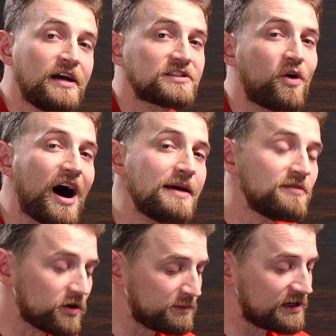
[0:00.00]
So I'm
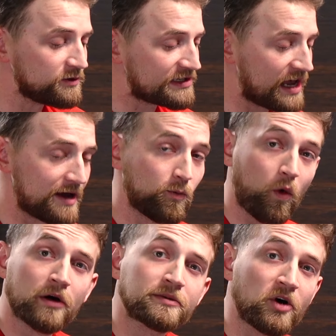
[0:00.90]
gonna be using a
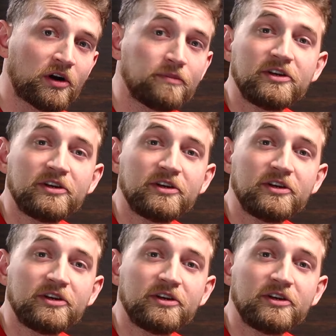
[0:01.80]
water bottle,